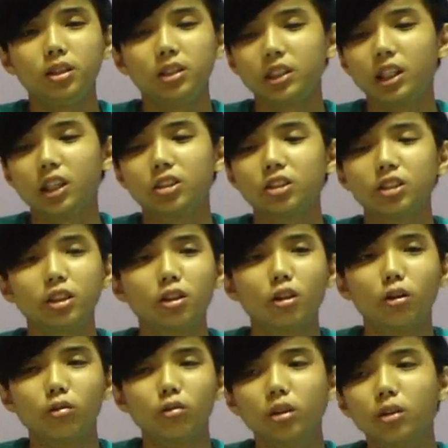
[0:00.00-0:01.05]
It's actually
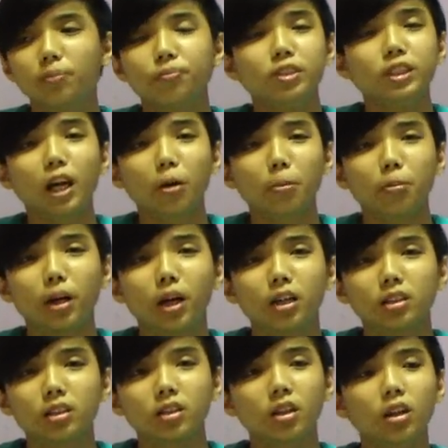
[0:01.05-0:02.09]
called Young
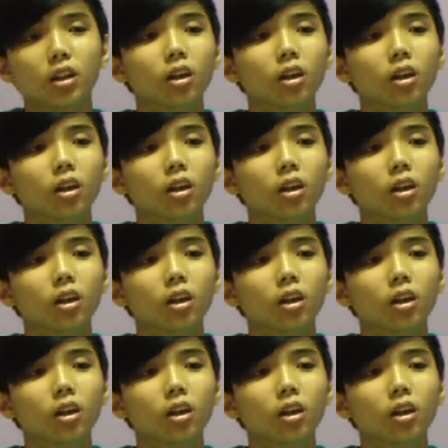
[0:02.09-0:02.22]
Punks.